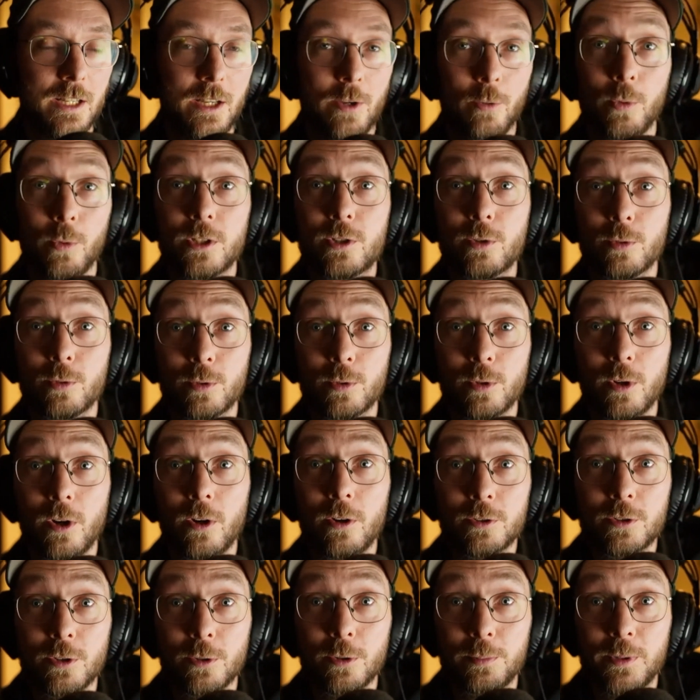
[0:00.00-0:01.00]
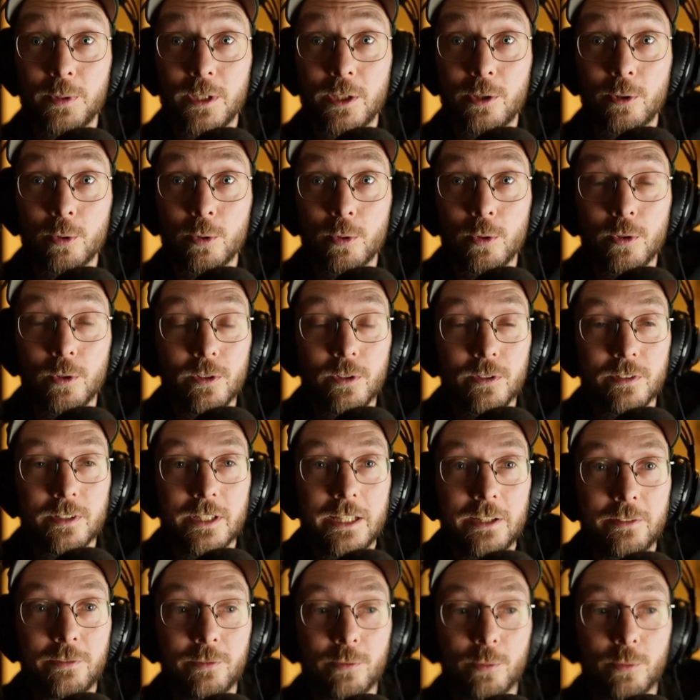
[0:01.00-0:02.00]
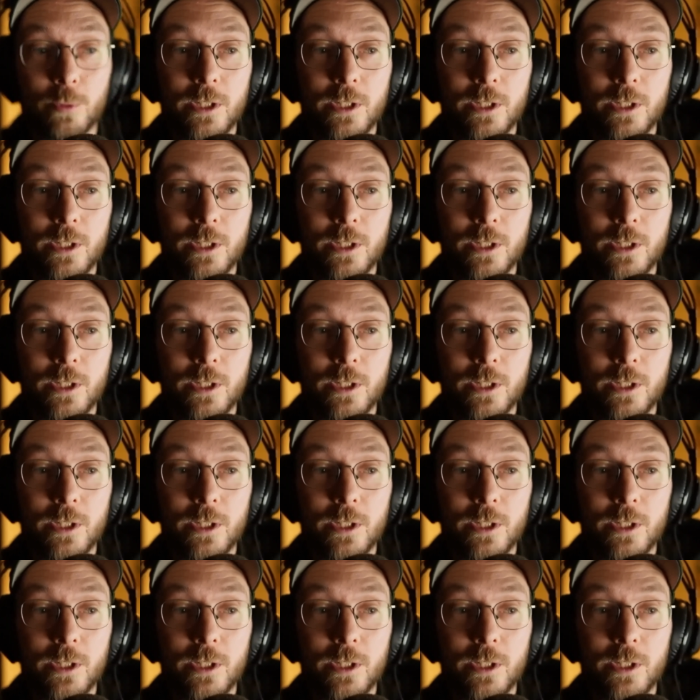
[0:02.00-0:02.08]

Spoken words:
which would also be cool if we